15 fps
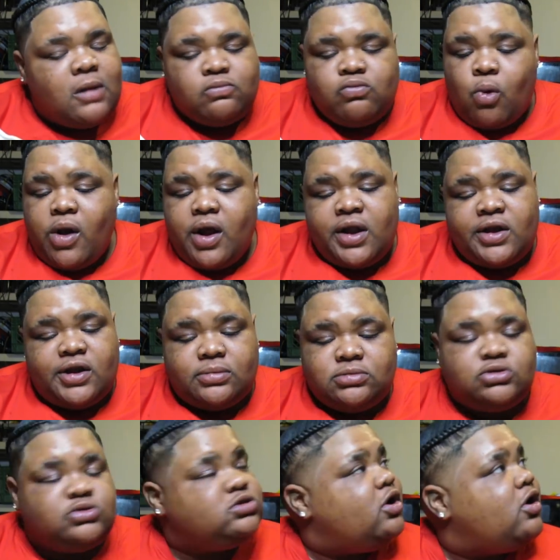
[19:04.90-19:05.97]
we end up
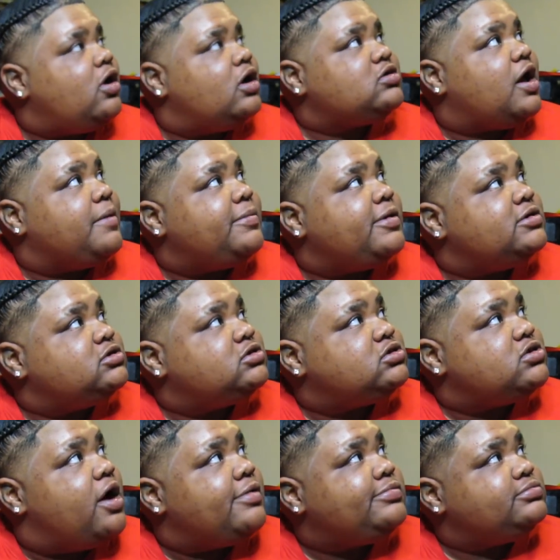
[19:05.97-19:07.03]
doing all type of other
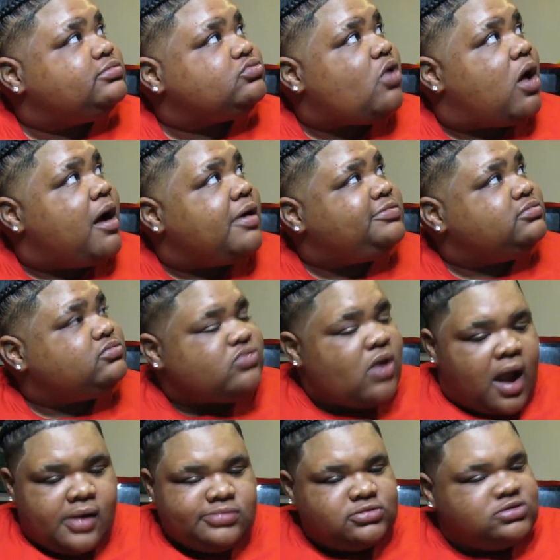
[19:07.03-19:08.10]
stuff.
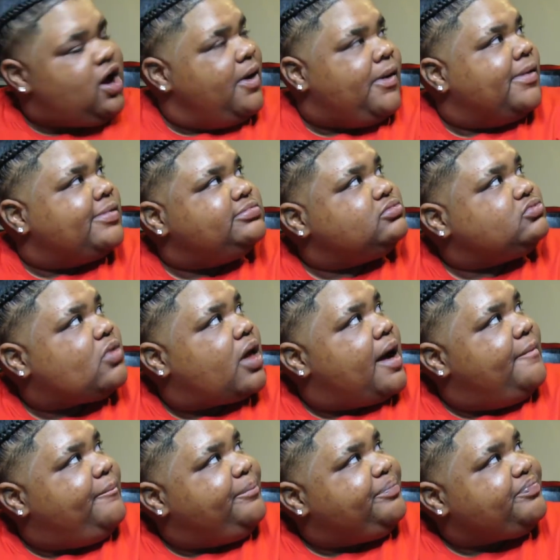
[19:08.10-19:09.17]
No.
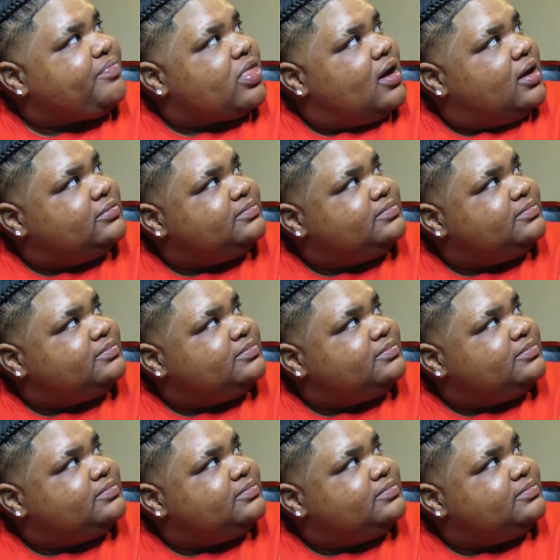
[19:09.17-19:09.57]
Okay.